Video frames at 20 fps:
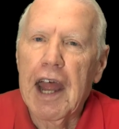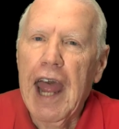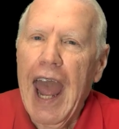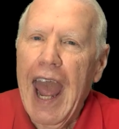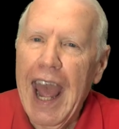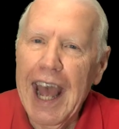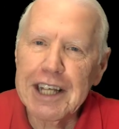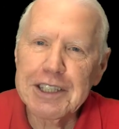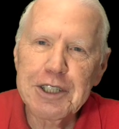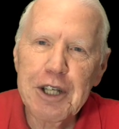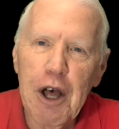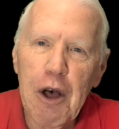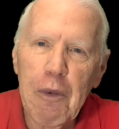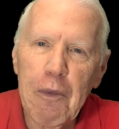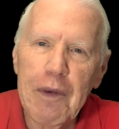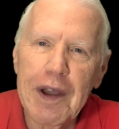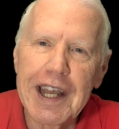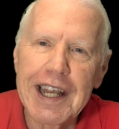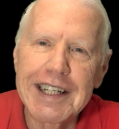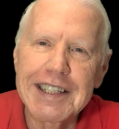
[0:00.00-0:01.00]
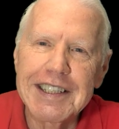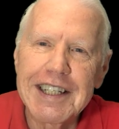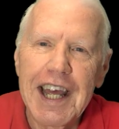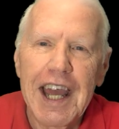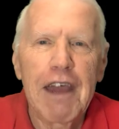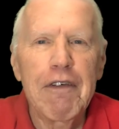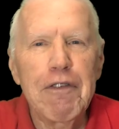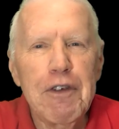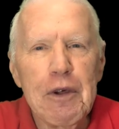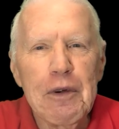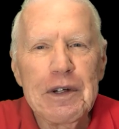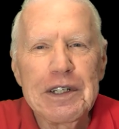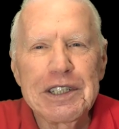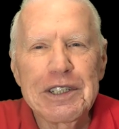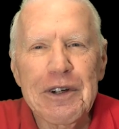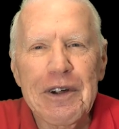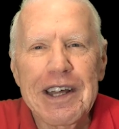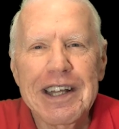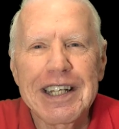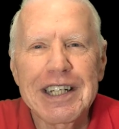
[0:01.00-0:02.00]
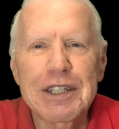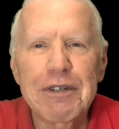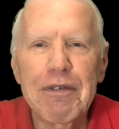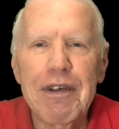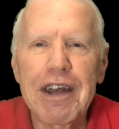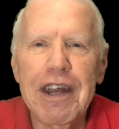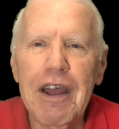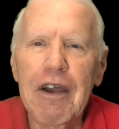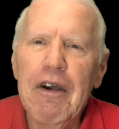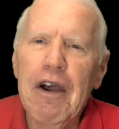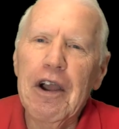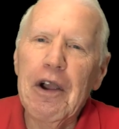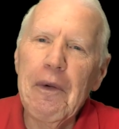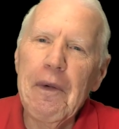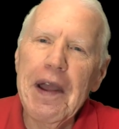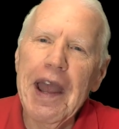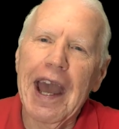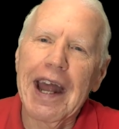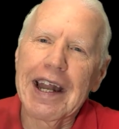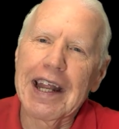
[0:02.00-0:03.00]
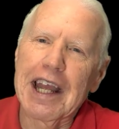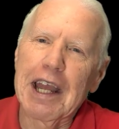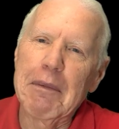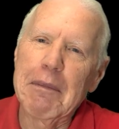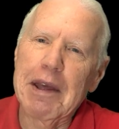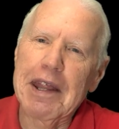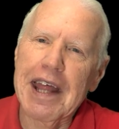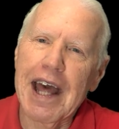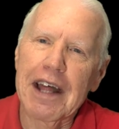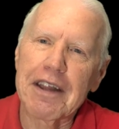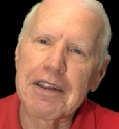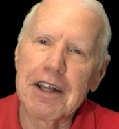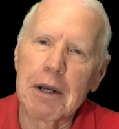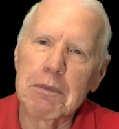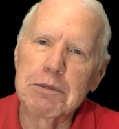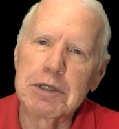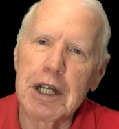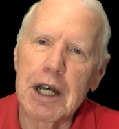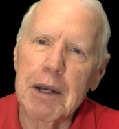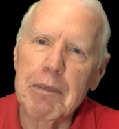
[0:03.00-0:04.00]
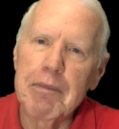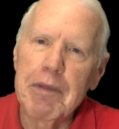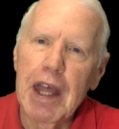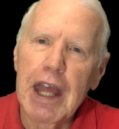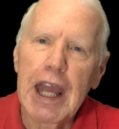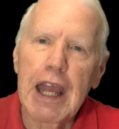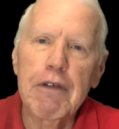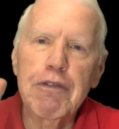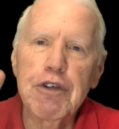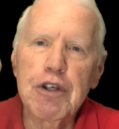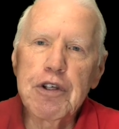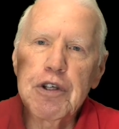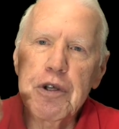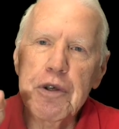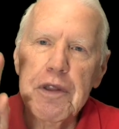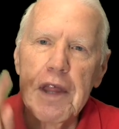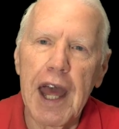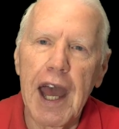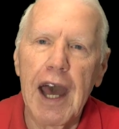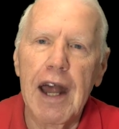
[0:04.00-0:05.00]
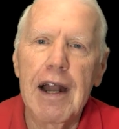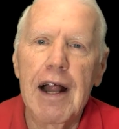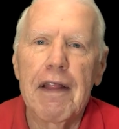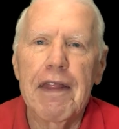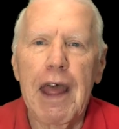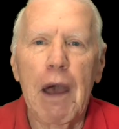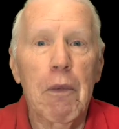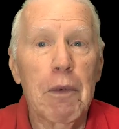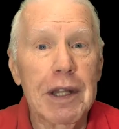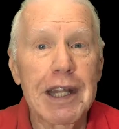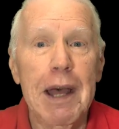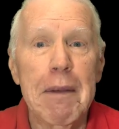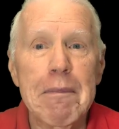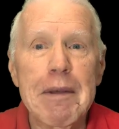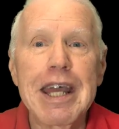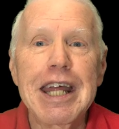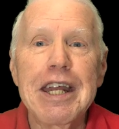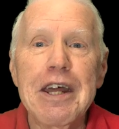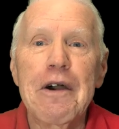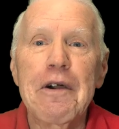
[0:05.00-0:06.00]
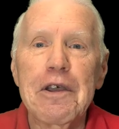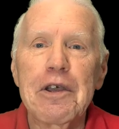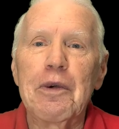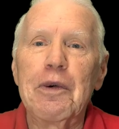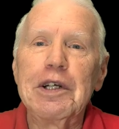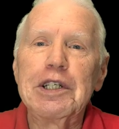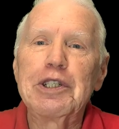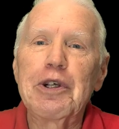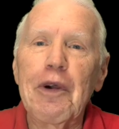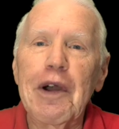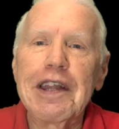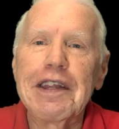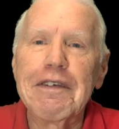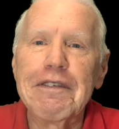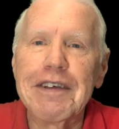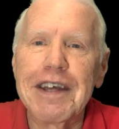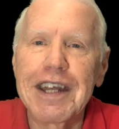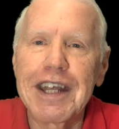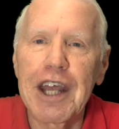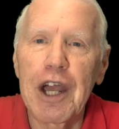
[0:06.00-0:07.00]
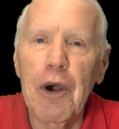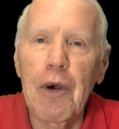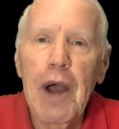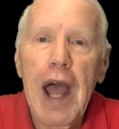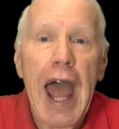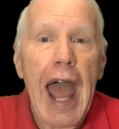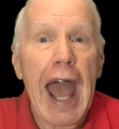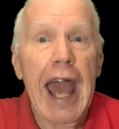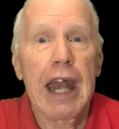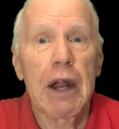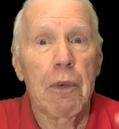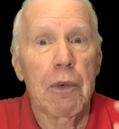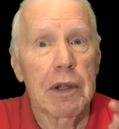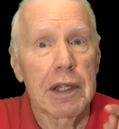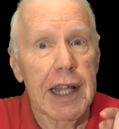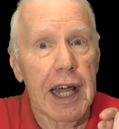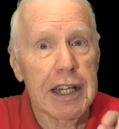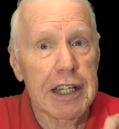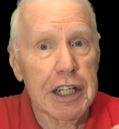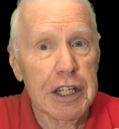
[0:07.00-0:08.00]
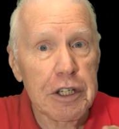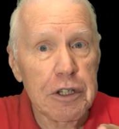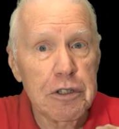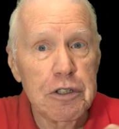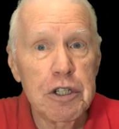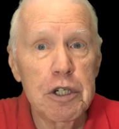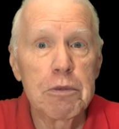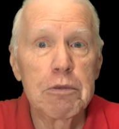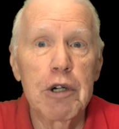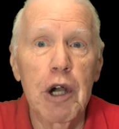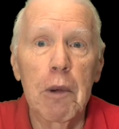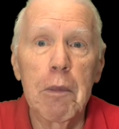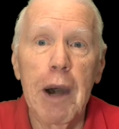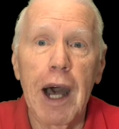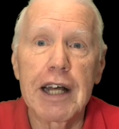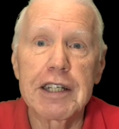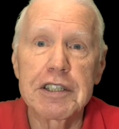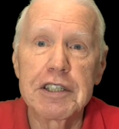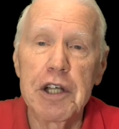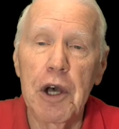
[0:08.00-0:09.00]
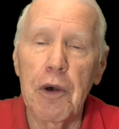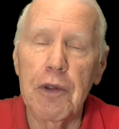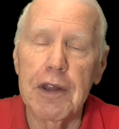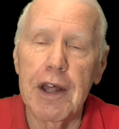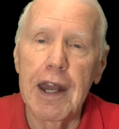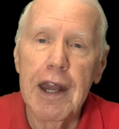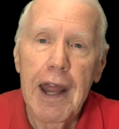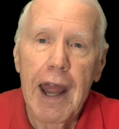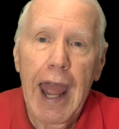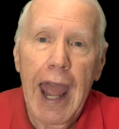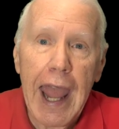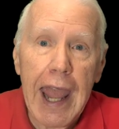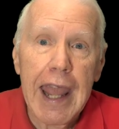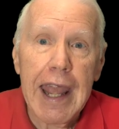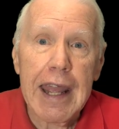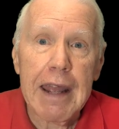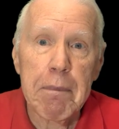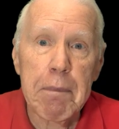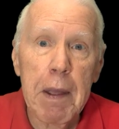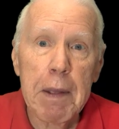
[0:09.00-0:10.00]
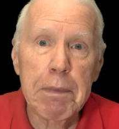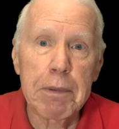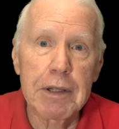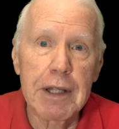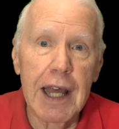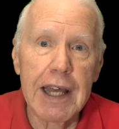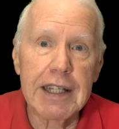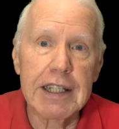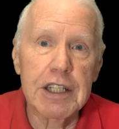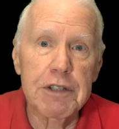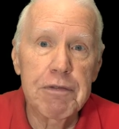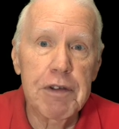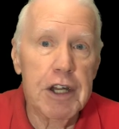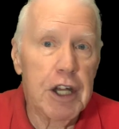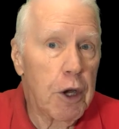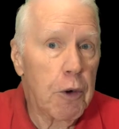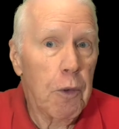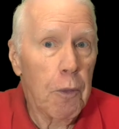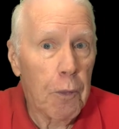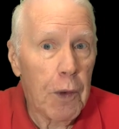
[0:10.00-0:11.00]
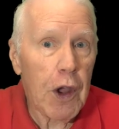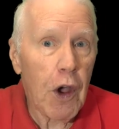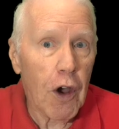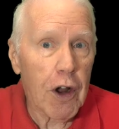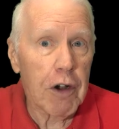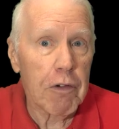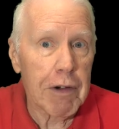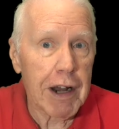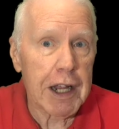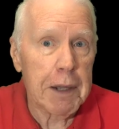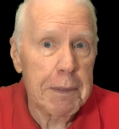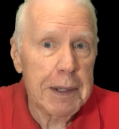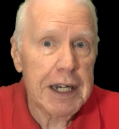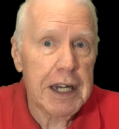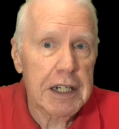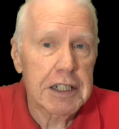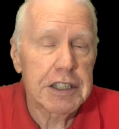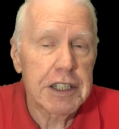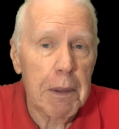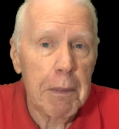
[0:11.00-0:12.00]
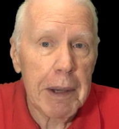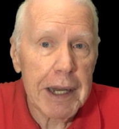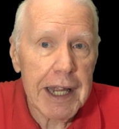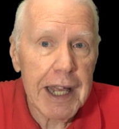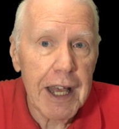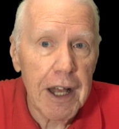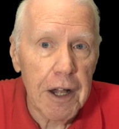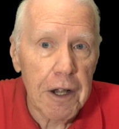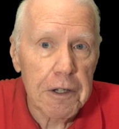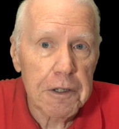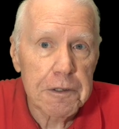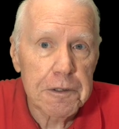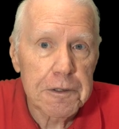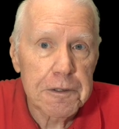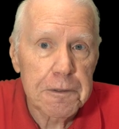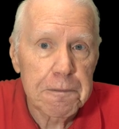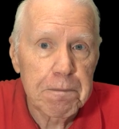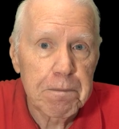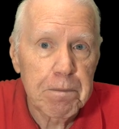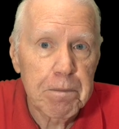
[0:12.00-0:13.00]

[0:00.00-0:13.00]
As always, if you enjoyed this video, go ahead and give me that thumbs up. If you do that, that will let me know you enjoyed the video, and it will let the YouTube robots know that, hey, people like this video, we ought to recommend it to somebody else.